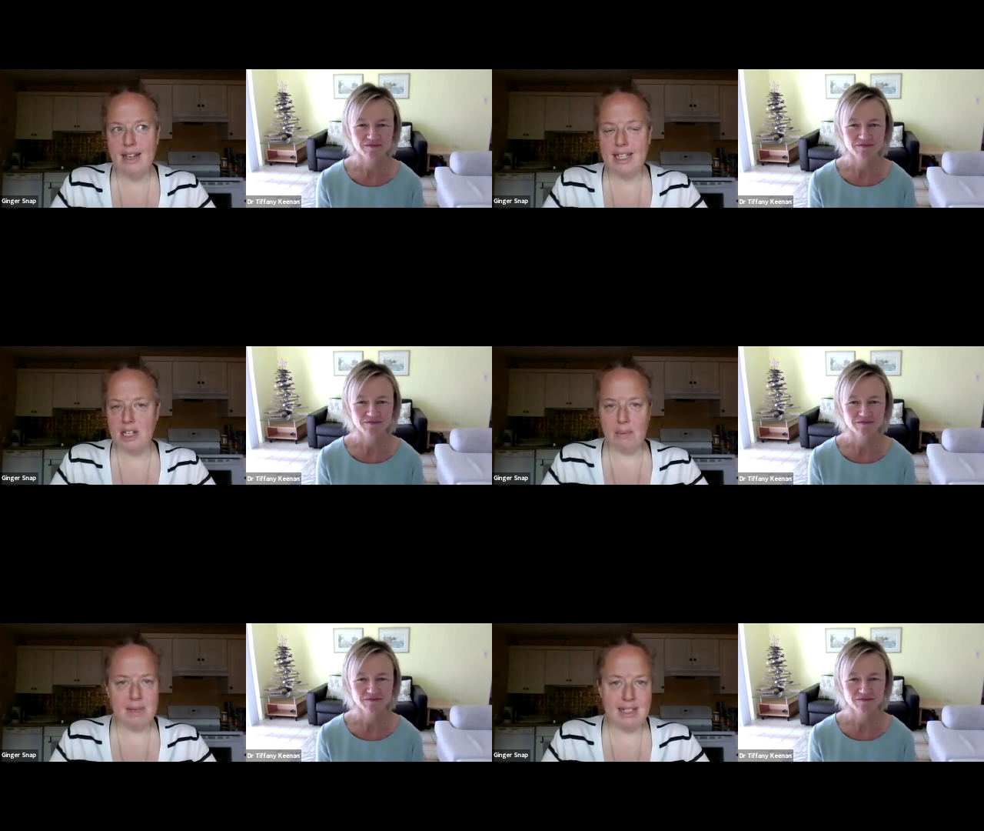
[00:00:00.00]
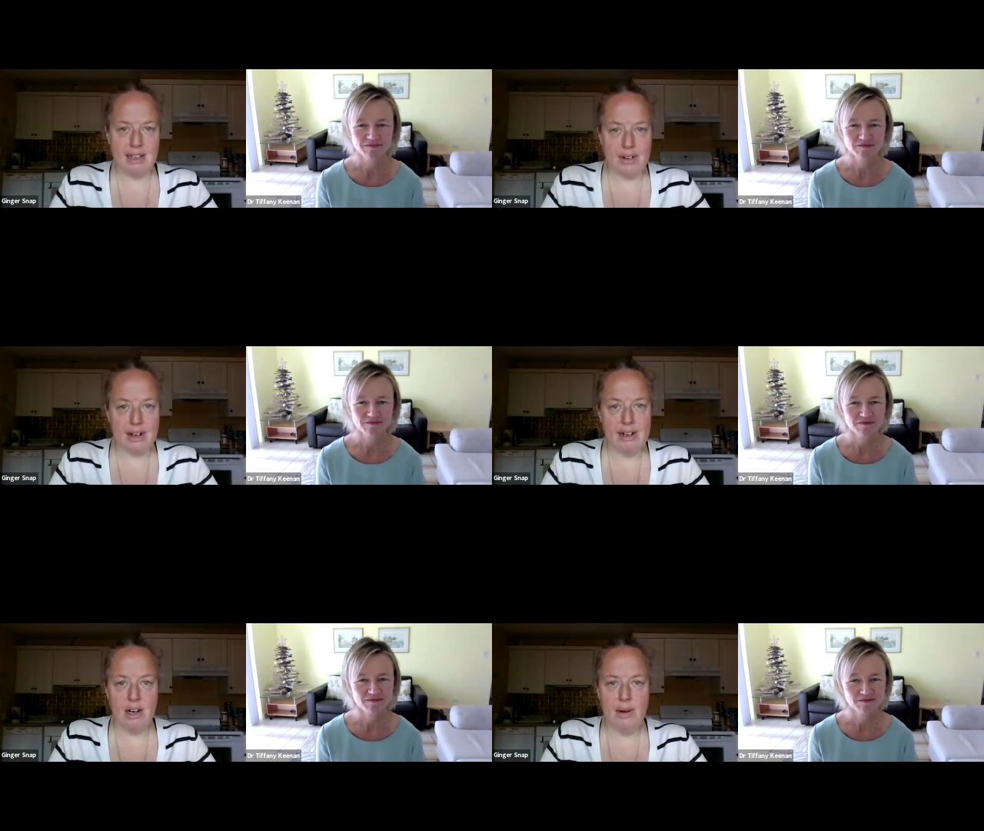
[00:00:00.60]
Speaker 1: it's not much
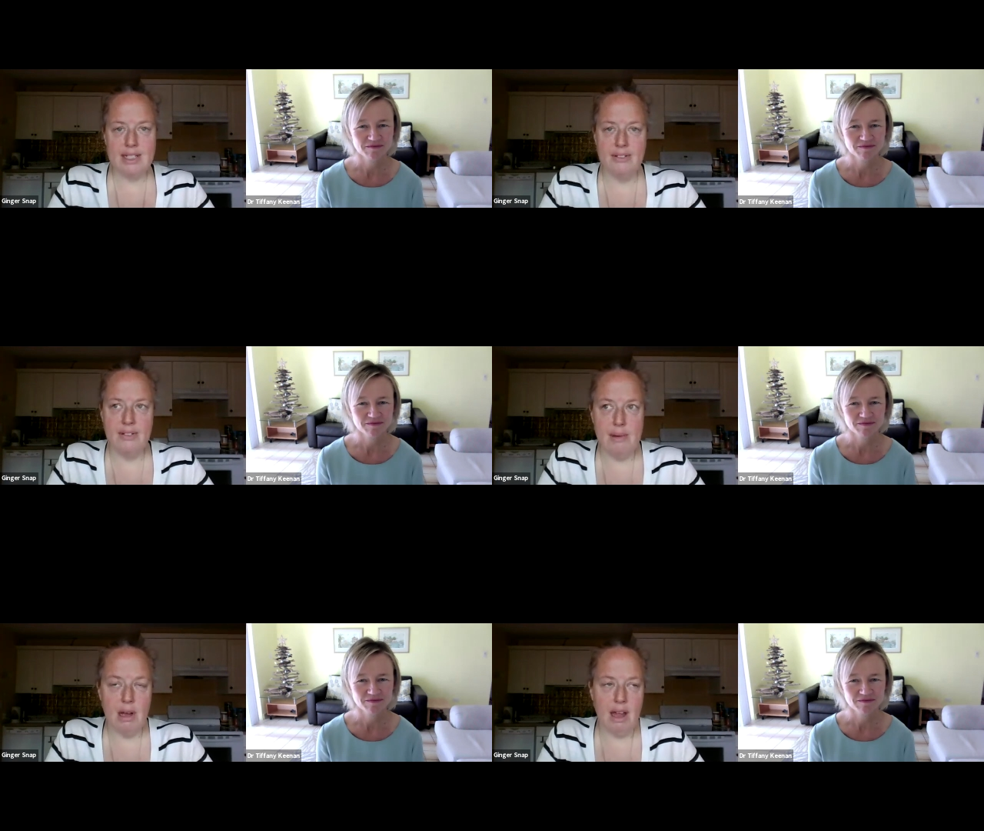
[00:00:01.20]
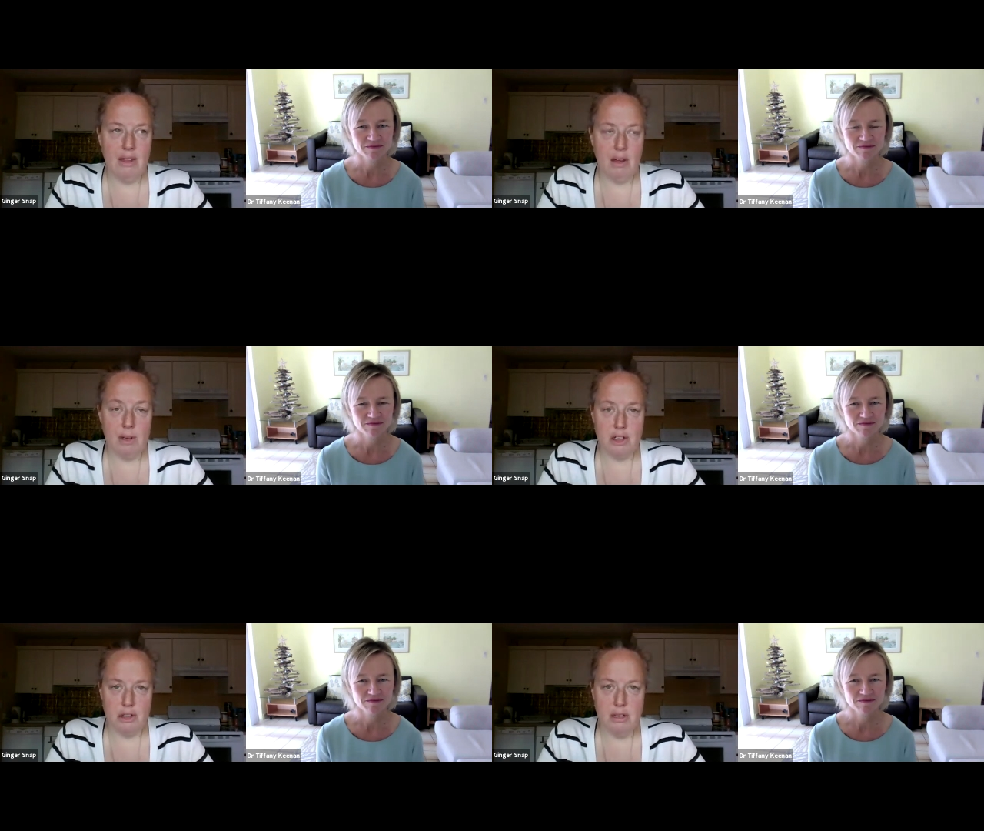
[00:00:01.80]
different. You know, as a female, I think we
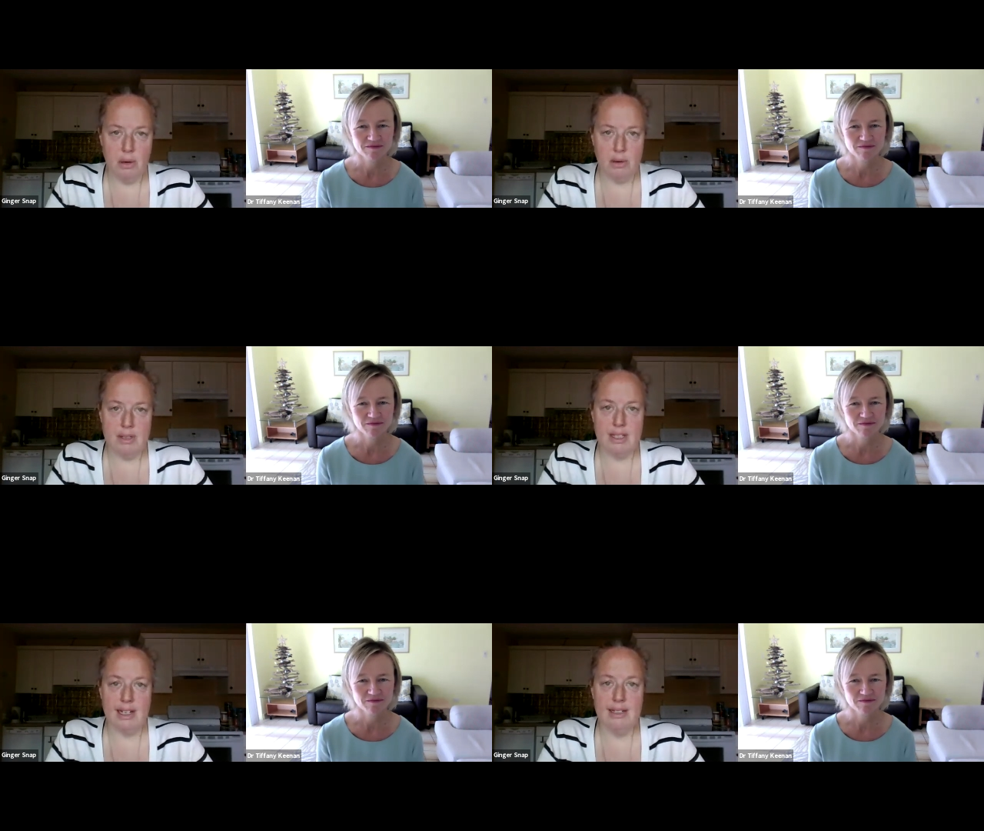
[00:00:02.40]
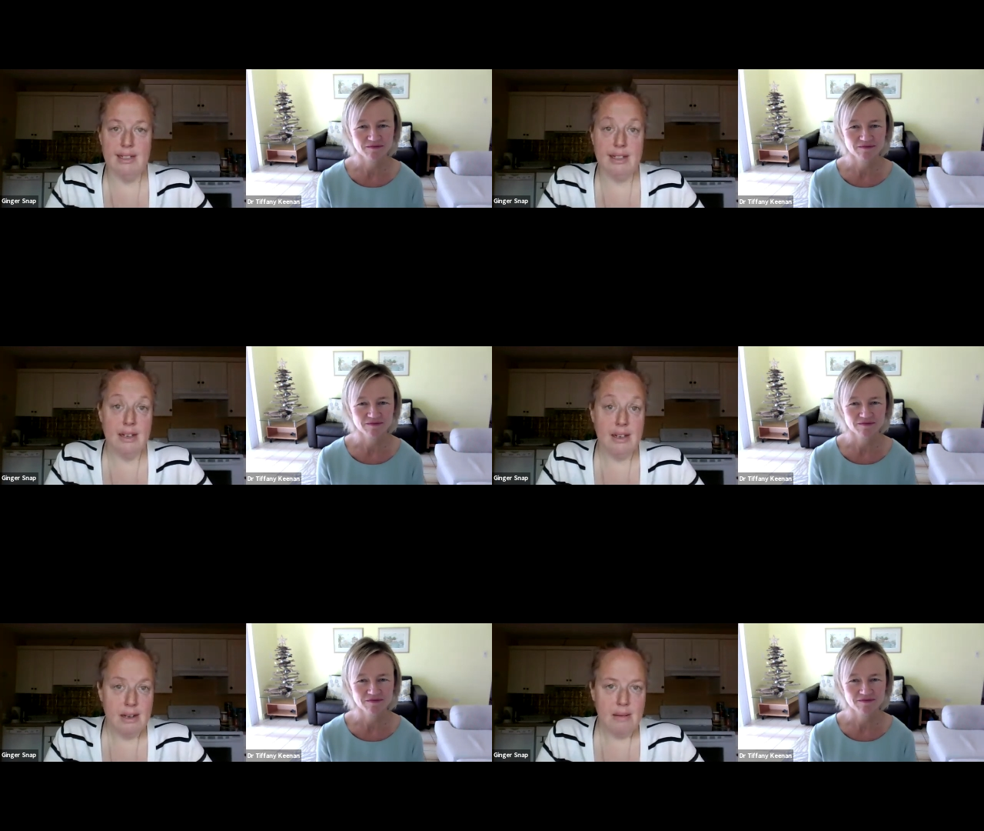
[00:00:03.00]
should know those things,
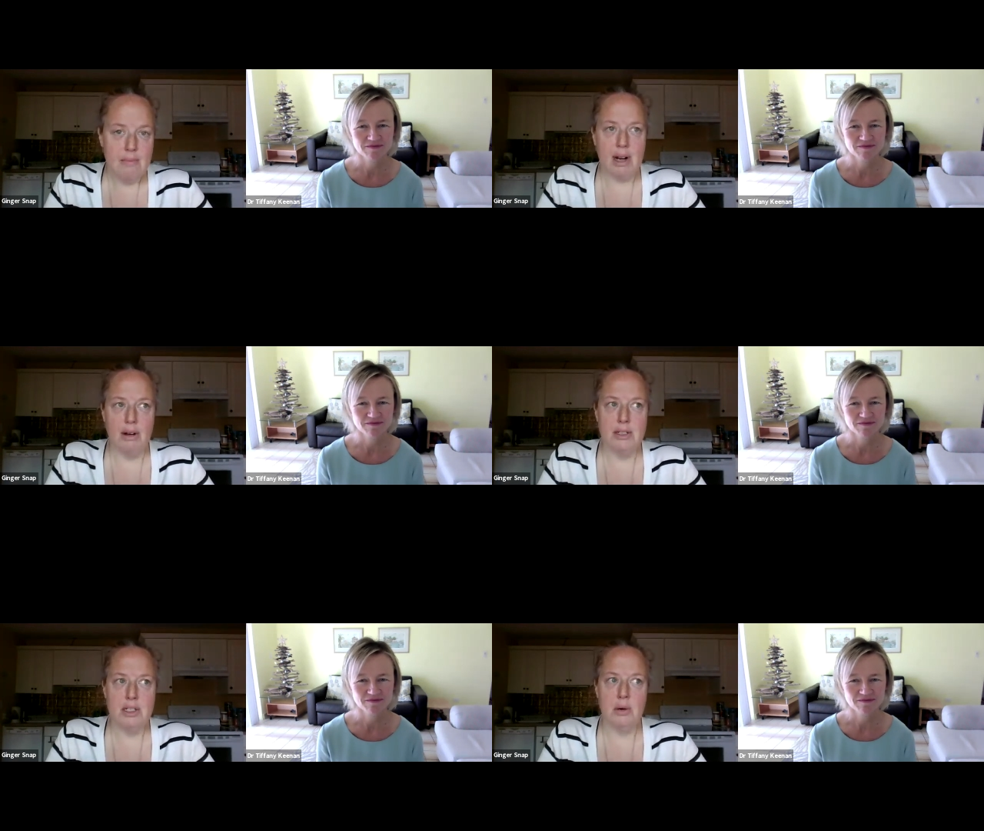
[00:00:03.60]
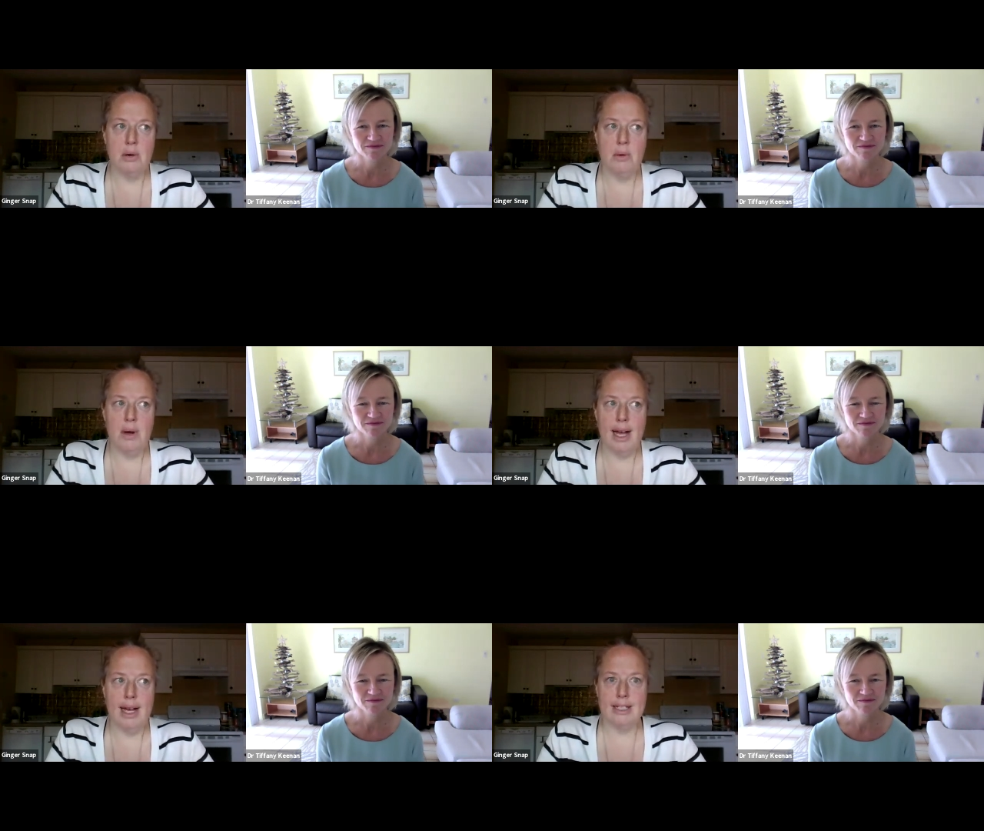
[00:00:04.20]
but also
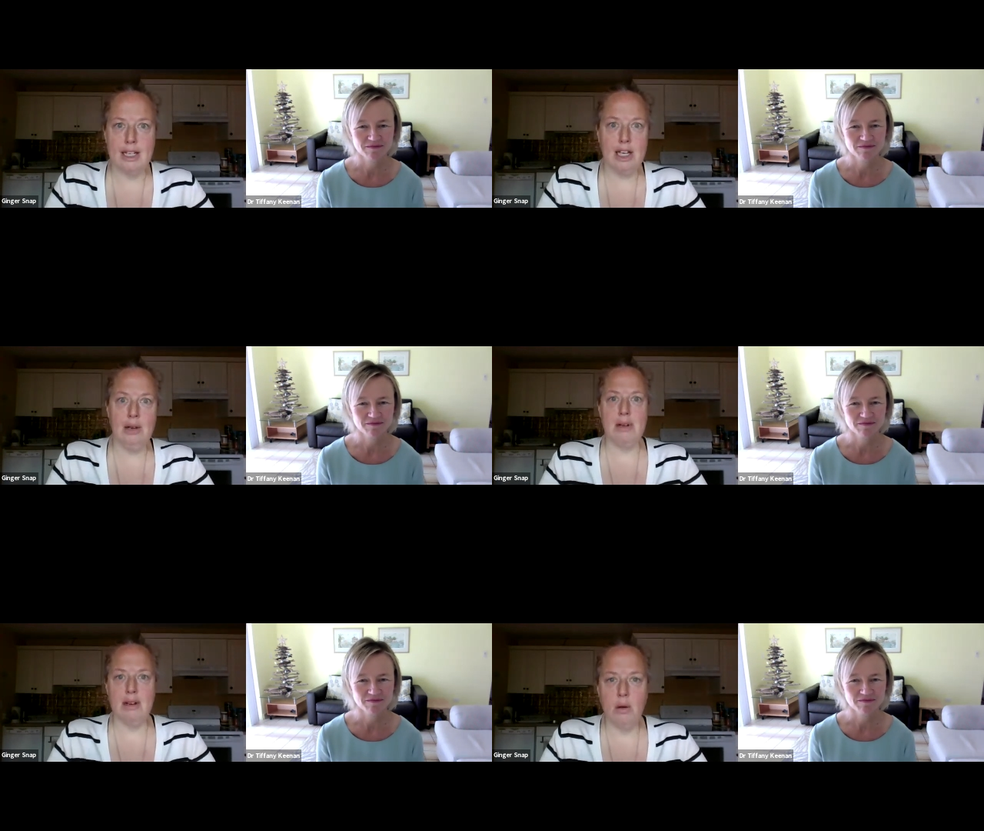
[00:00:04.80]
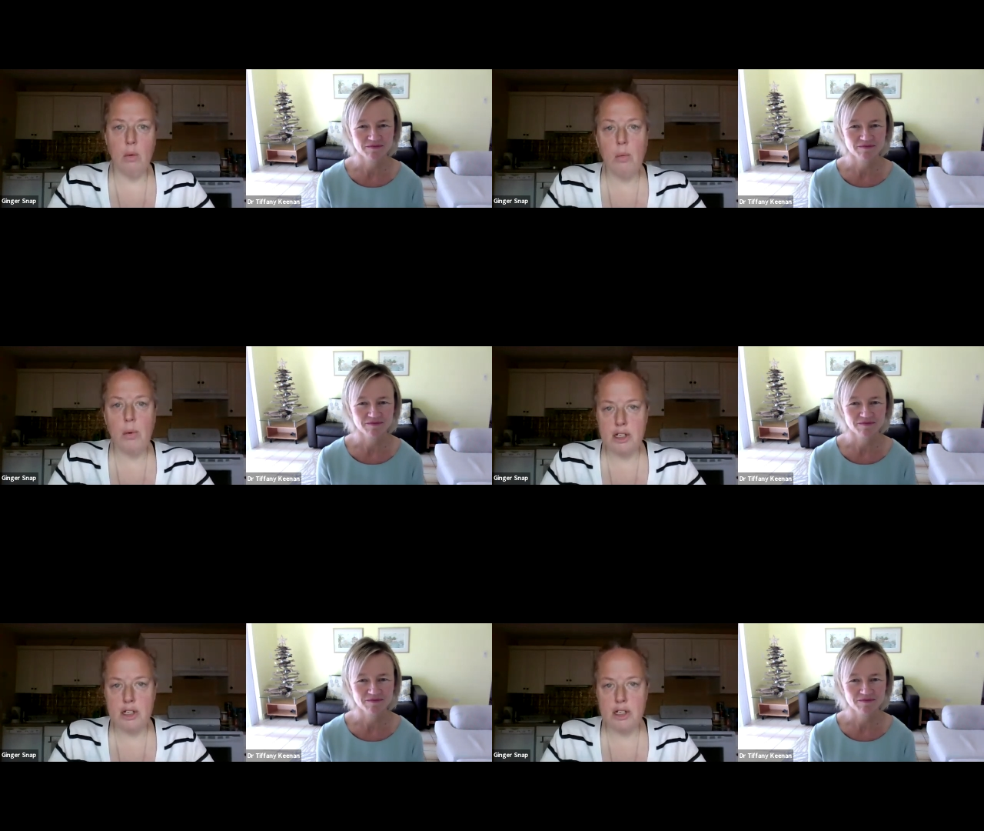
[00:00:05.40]
as a human, we